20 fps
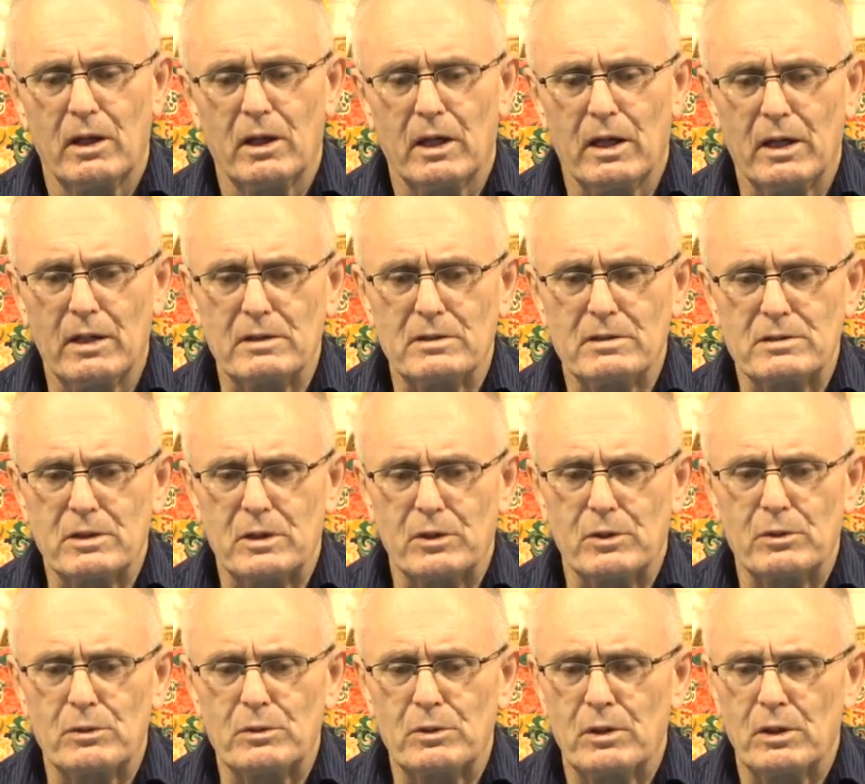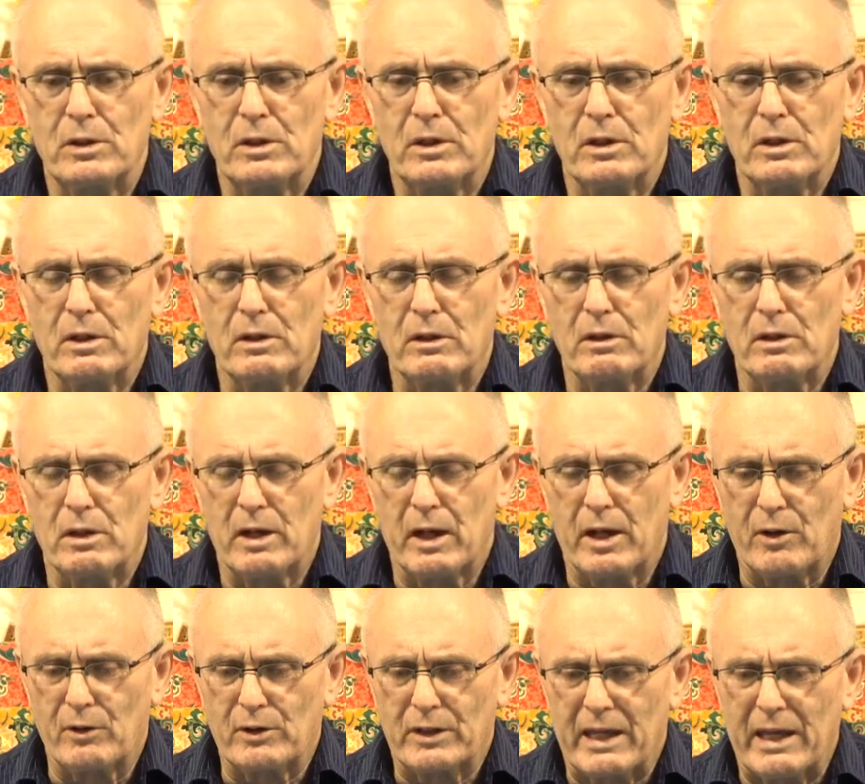And so
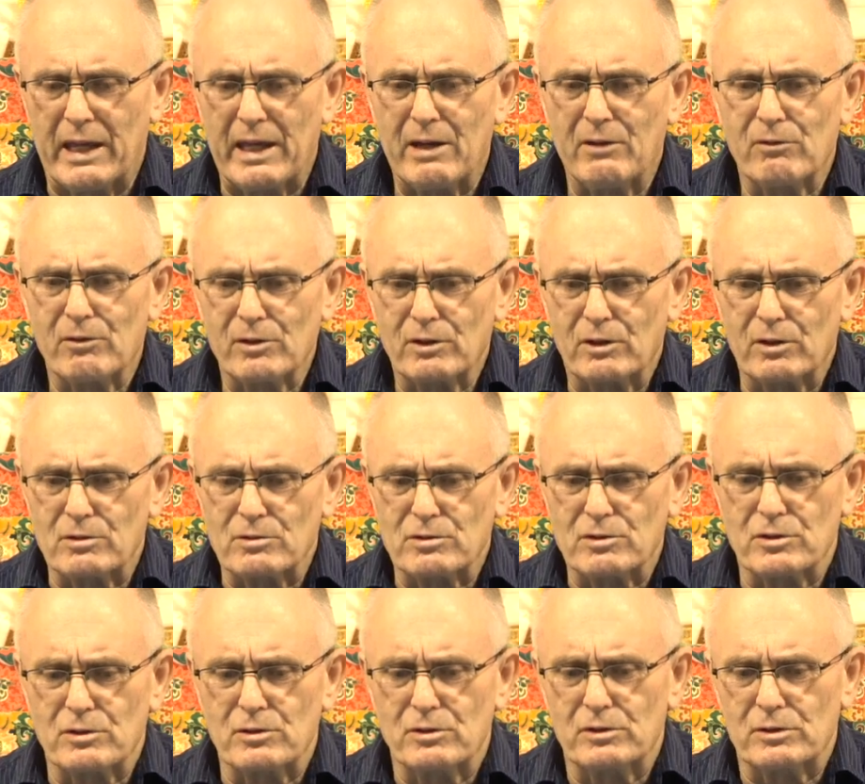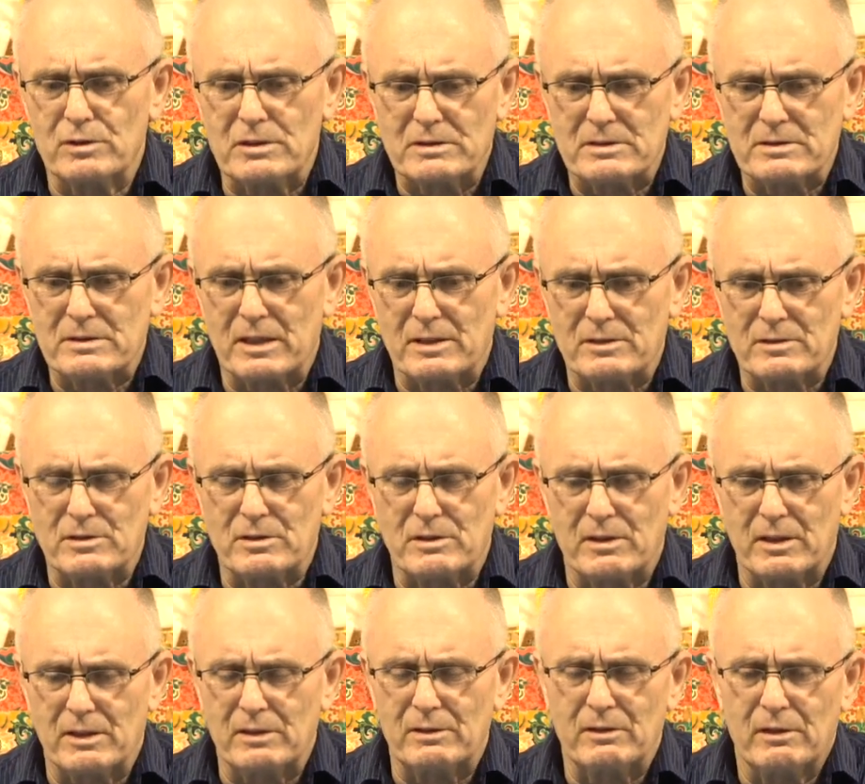our care and concern is such
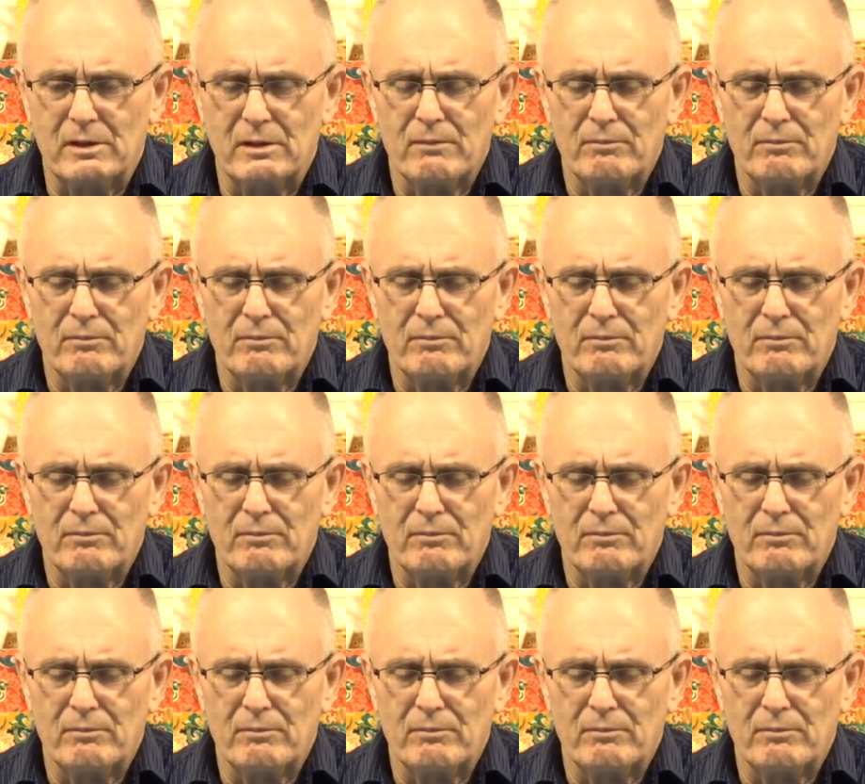that